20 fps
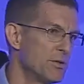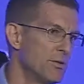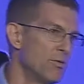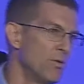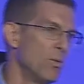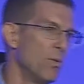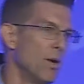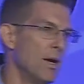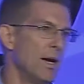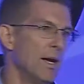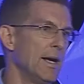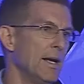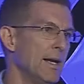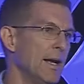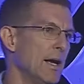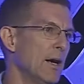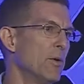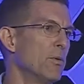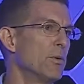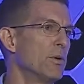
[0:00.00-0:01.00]
of why and
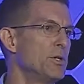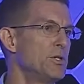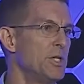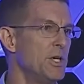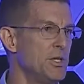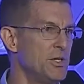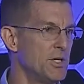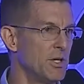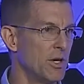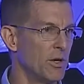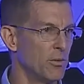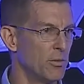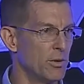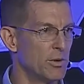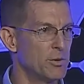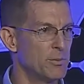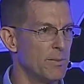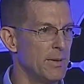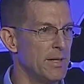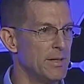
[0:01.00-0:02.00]
how we're changing our
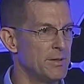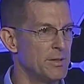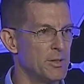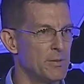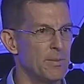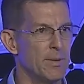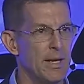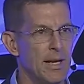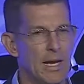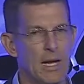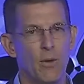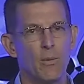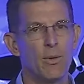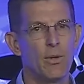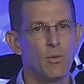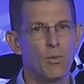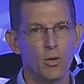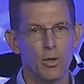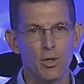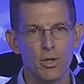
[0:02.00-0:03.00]
workspaces, but how we
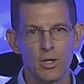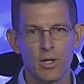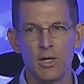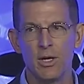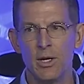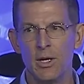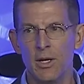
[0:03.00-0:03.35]
work